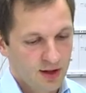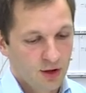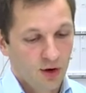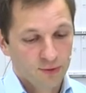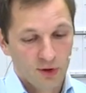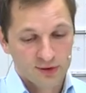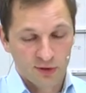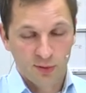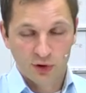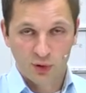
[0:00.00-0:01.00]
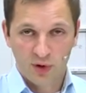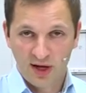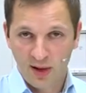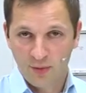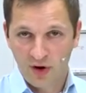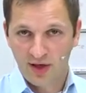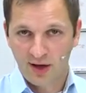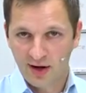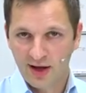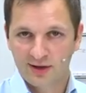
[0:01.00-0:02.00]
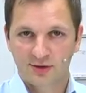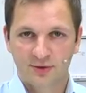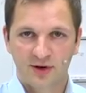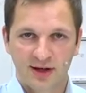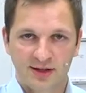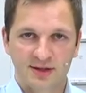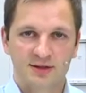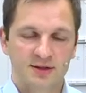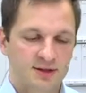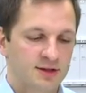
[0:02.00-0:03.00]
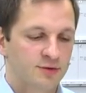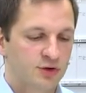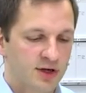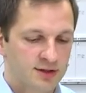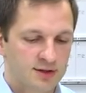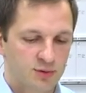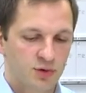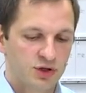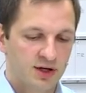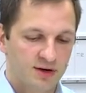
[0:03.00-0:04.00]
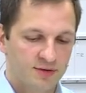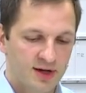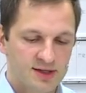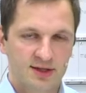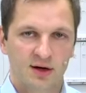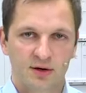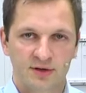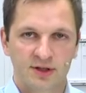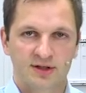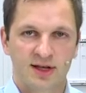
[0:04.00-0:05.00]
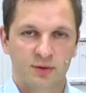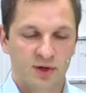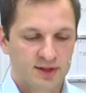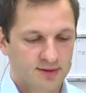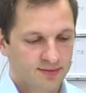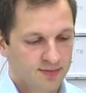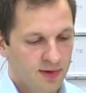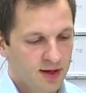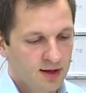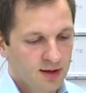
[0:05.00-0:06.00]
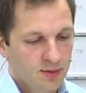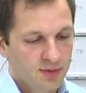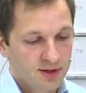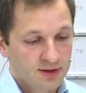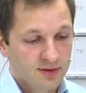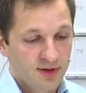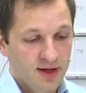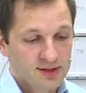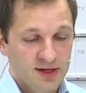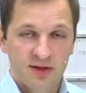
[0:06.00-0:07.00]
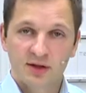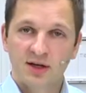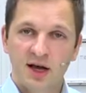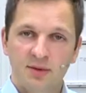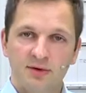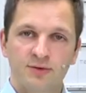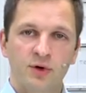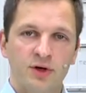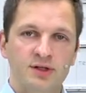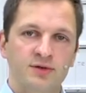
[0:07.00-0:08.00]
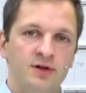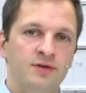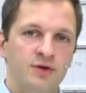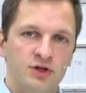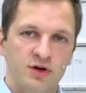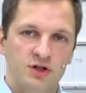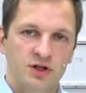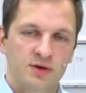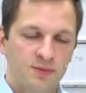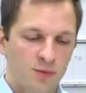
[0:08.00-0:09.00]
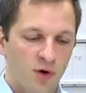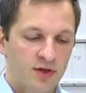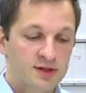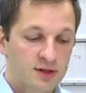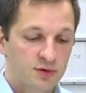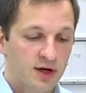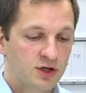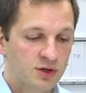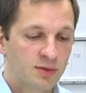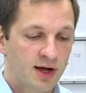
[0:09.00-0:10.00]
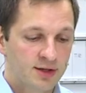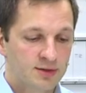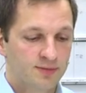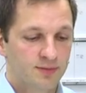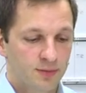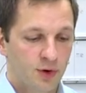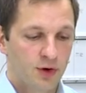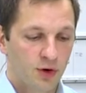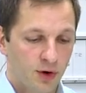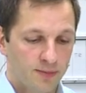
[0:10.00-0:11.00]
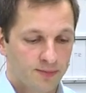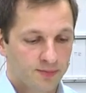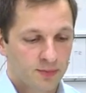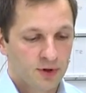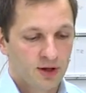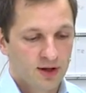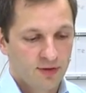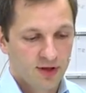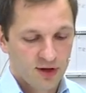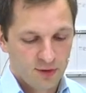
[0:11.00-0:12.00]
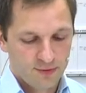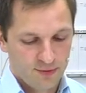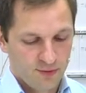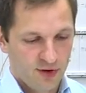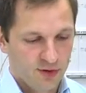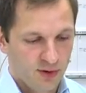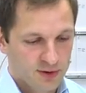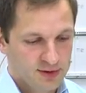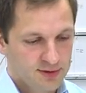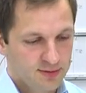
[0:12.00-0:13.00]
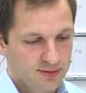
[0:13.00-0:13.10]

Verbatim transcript: Of course, on a motorway, I'm rather unlikely to find instances of trucks which are facing our vehicle sideways. But there is another type of road infra infrastructure where this situation might occur. Think of roundabouts.